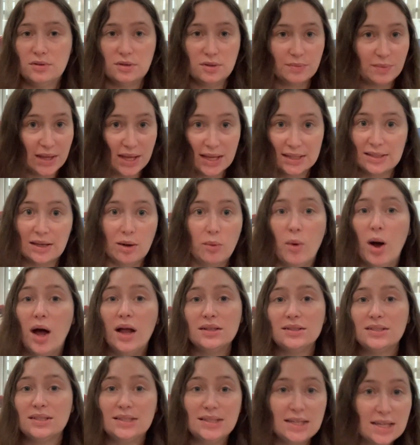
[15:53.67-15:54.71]
because I want
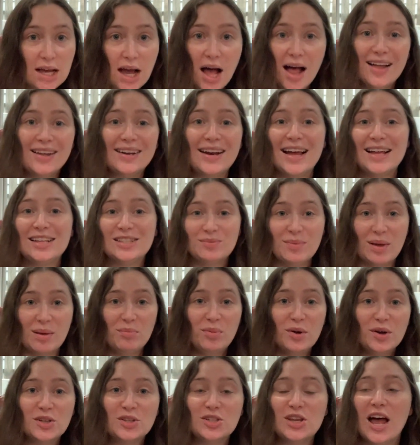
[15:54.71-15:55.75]
to decolonize my
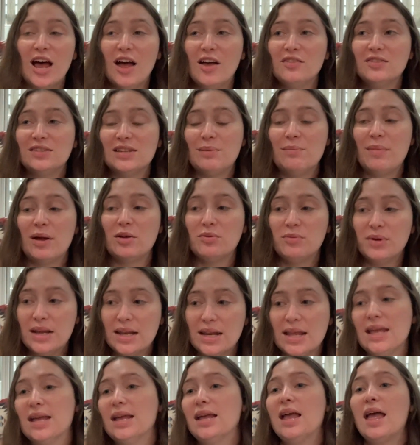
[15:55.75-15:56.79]
bookshelves and my
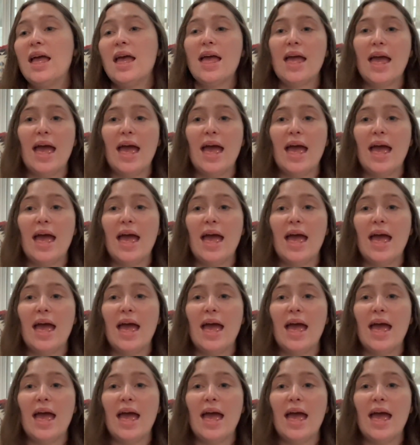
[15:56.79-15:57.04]
reading